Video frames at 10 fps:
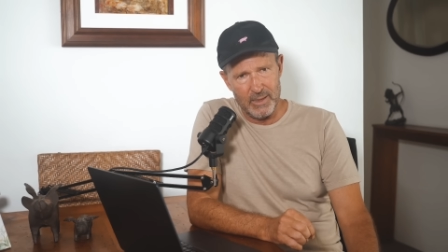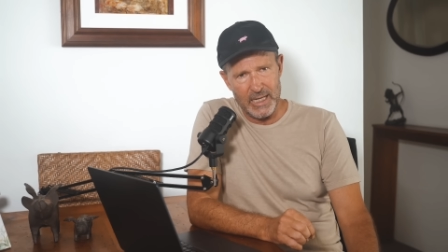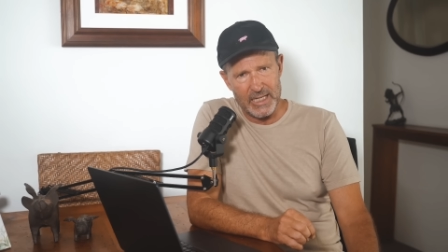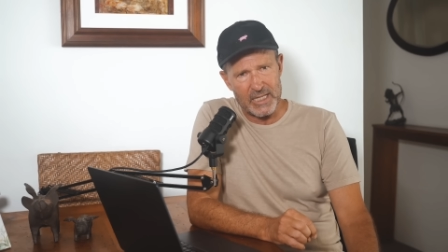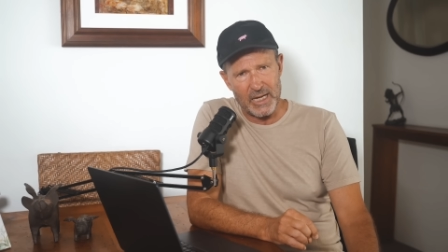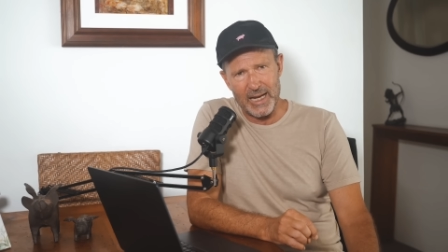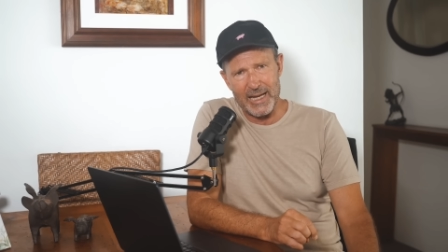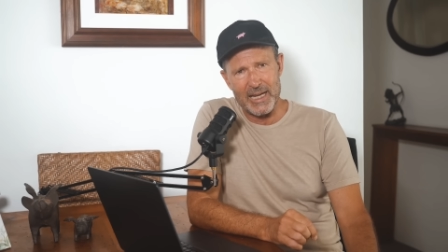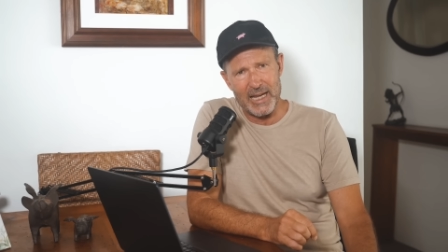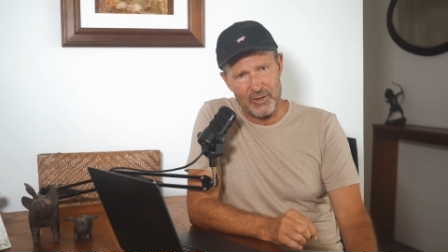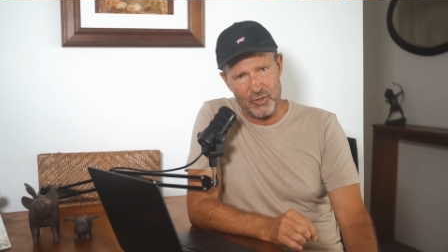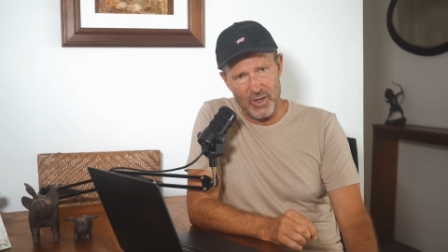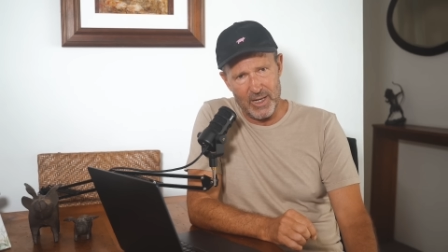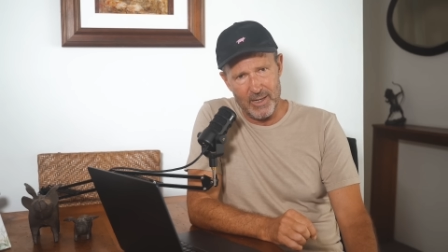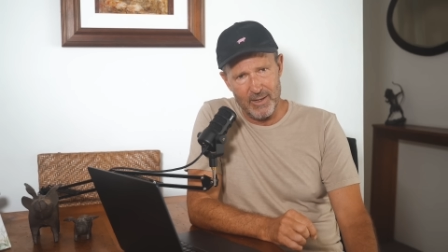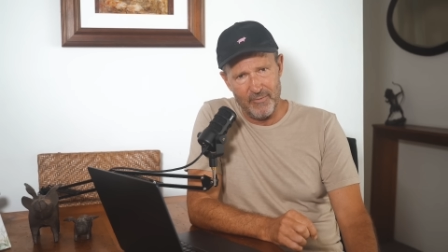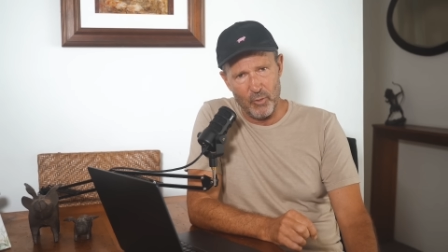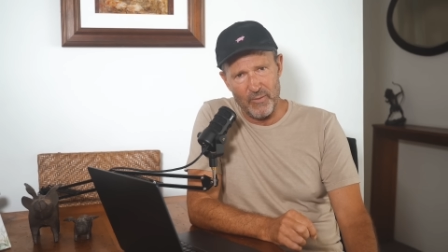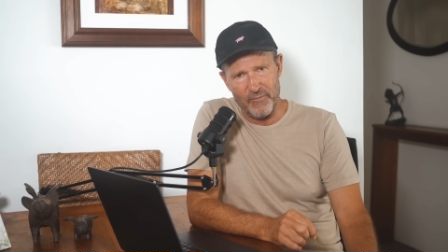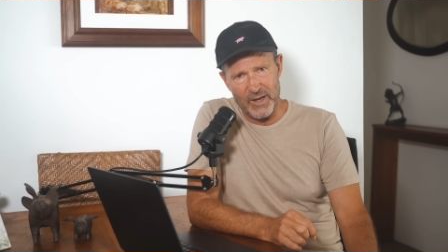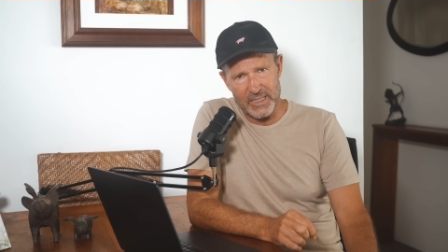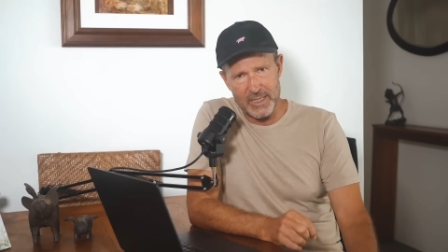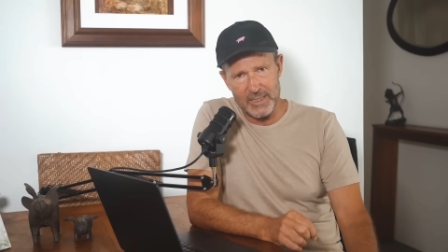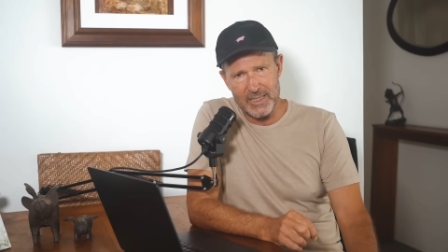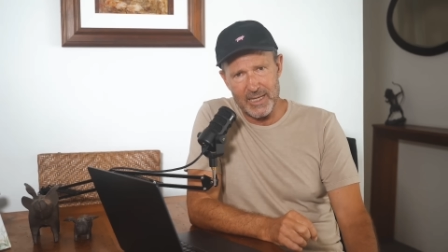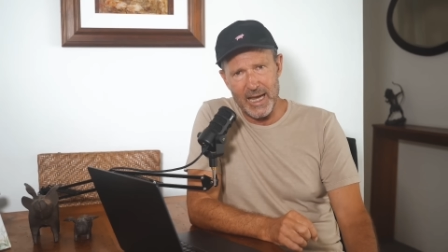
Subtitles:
It is a lucky country for investors